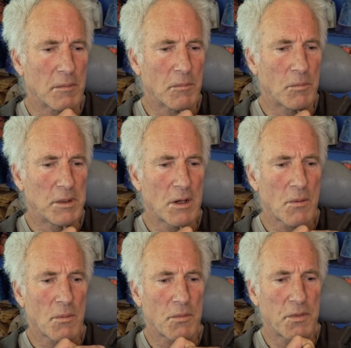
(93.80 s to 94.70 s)
we
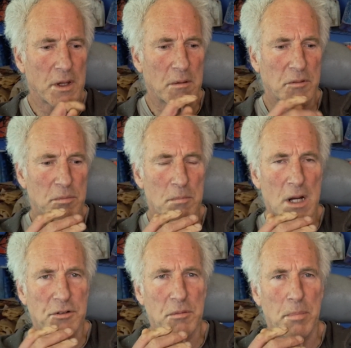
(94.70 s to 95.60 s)
don't think as
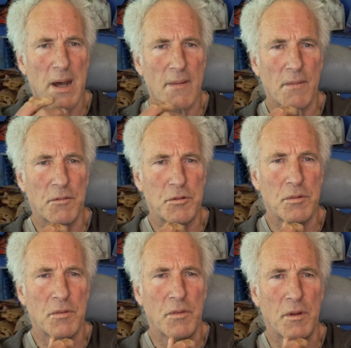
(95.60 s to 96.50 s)
much about
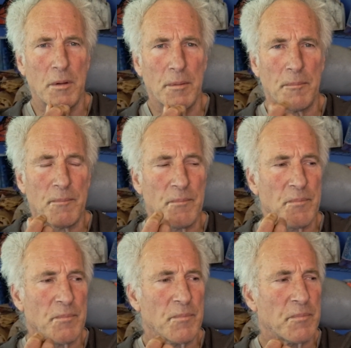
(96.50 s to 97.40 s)
the
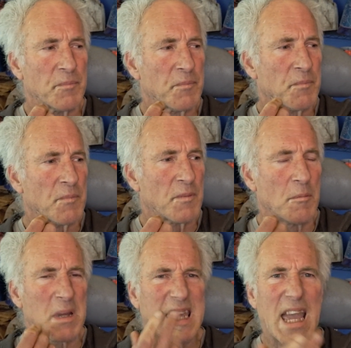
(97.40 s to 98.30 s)

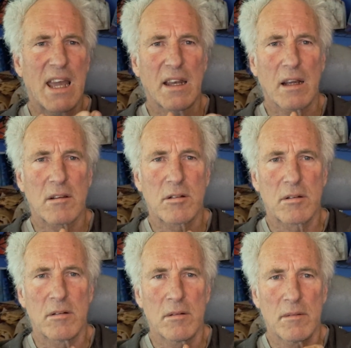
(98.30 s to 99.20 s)
mechanics,
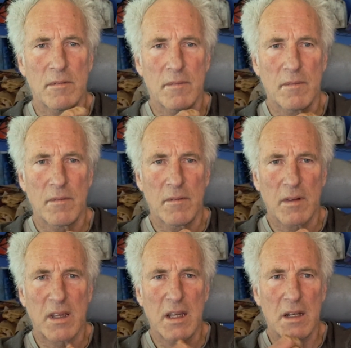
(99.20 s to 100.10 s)
the
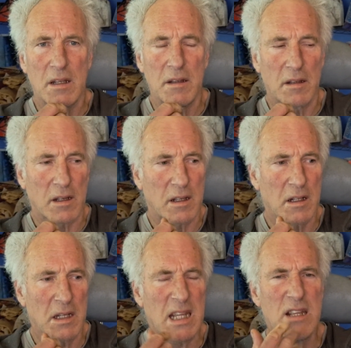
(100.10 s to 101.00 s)

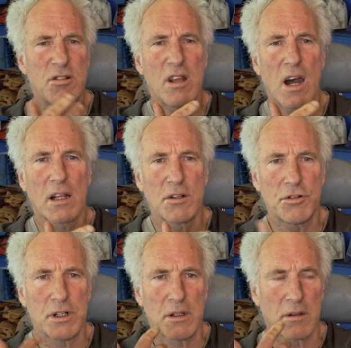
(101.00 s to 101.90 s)

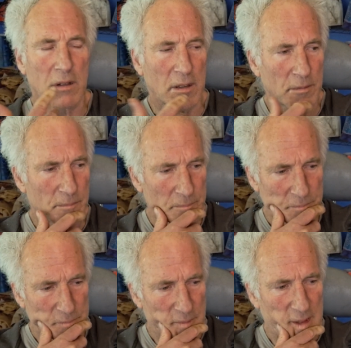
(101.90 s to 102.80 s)
kinesiology, the
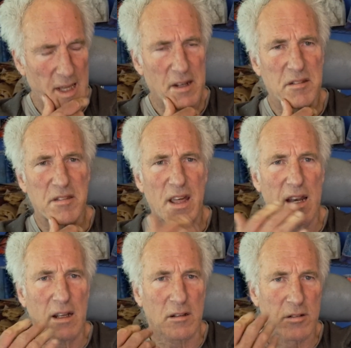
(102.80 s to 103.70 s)

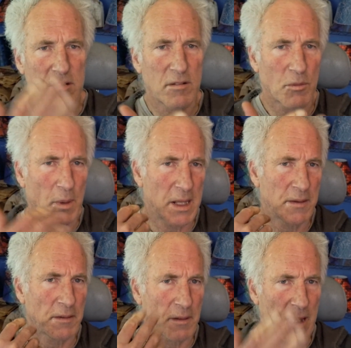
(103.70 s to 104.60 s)
kinesthetics, the way
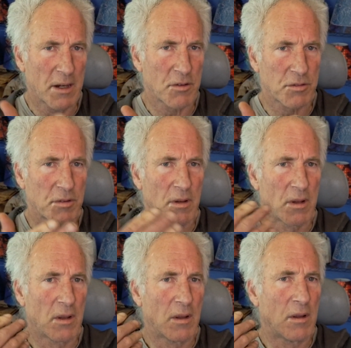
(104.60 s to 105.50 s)
that
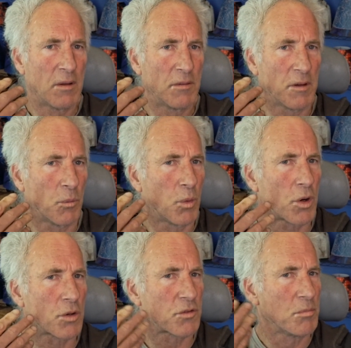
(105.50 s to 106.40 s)

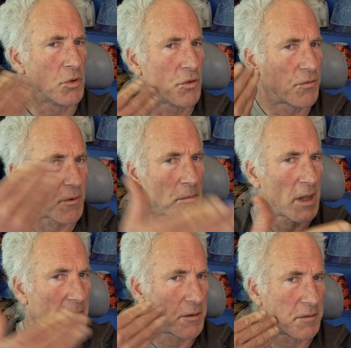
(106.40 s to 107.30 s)
words move from
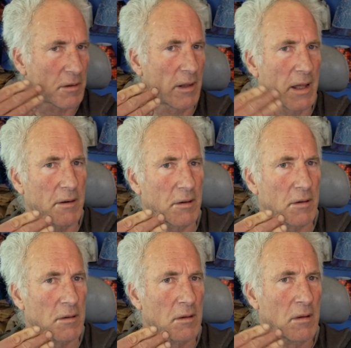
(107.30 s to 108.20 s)
letter to letter,